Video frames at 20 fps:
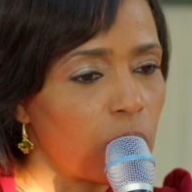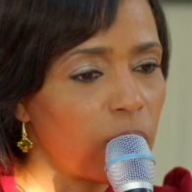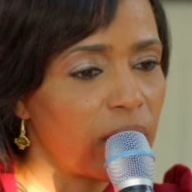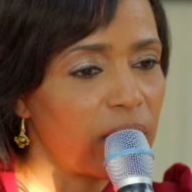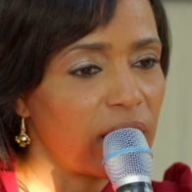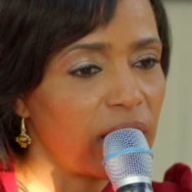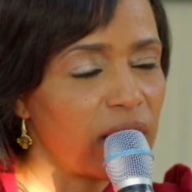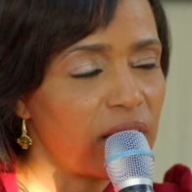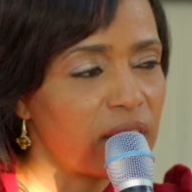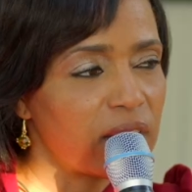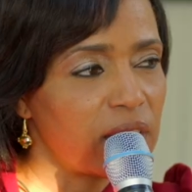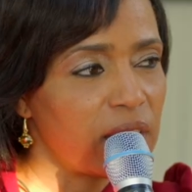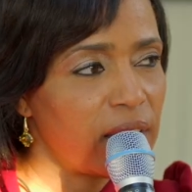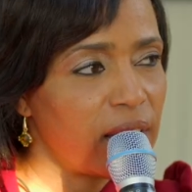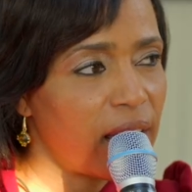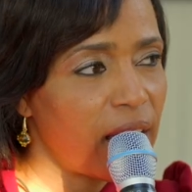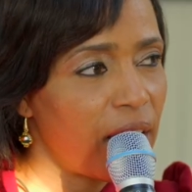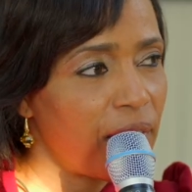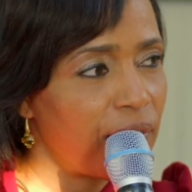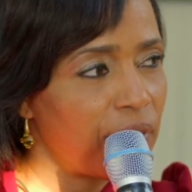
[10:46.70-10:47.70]
know what, it is
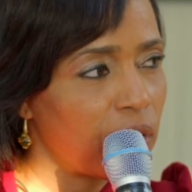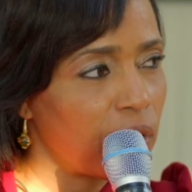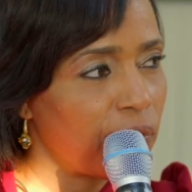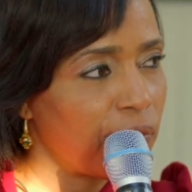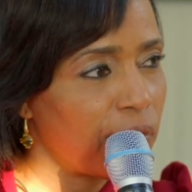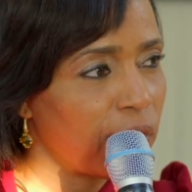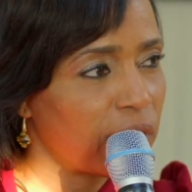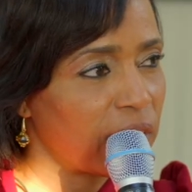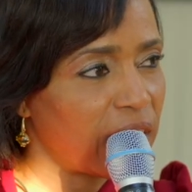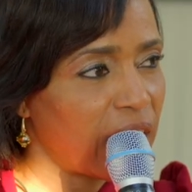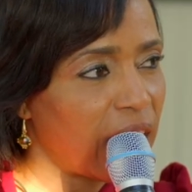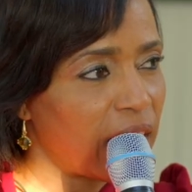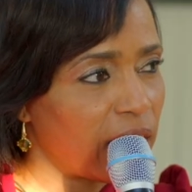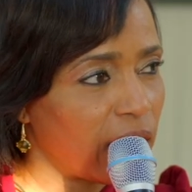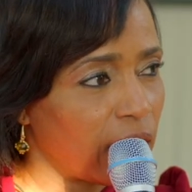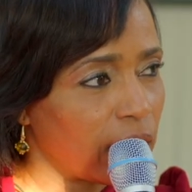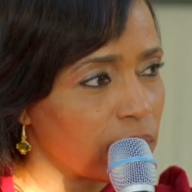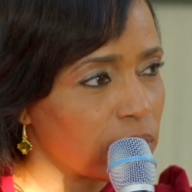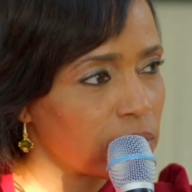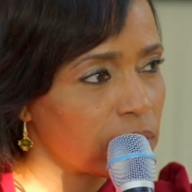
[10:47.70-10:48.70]
never
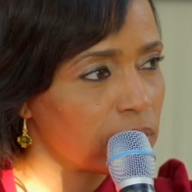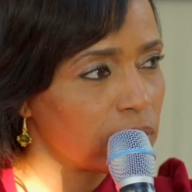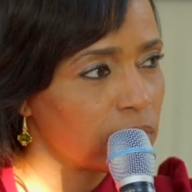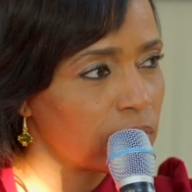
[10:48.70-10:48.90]
forgetting.